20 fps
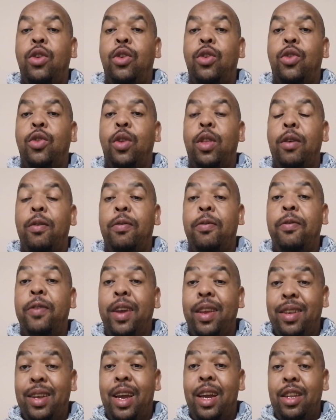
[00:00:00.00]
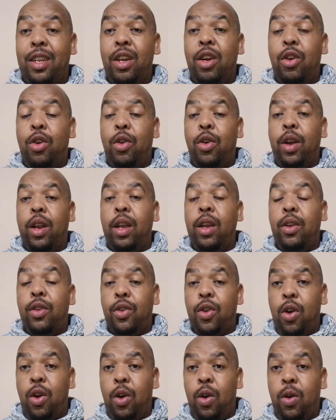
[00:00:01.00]
So the first category is
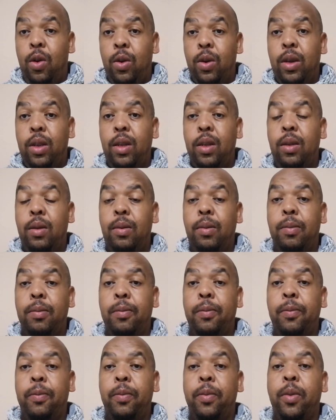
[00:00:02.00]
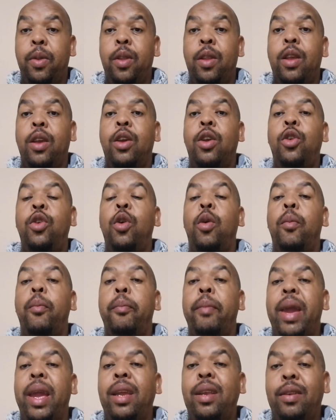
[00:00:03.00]
called your
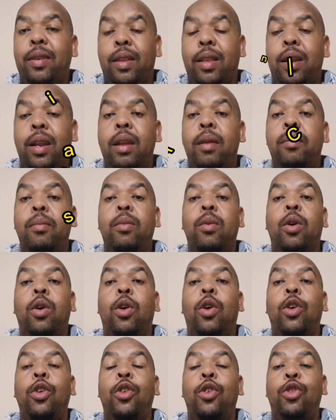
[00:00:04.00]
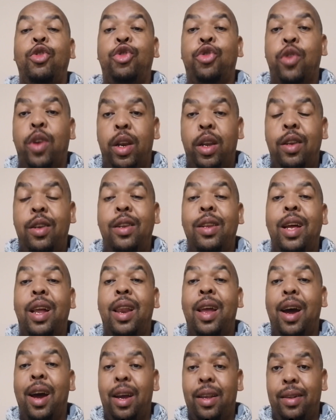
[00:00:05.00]
mainstream or your
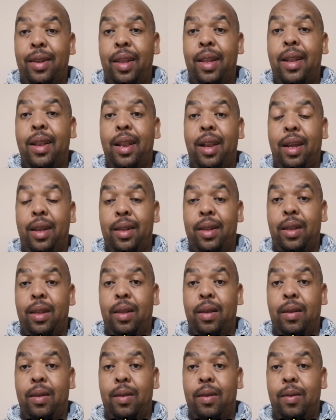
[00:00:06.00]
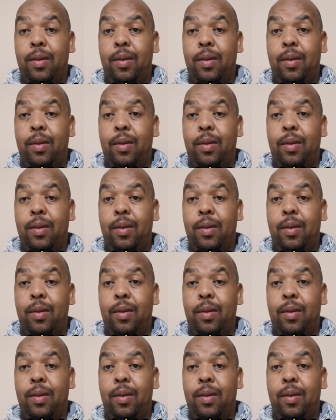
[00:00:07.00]
traditional asset classes.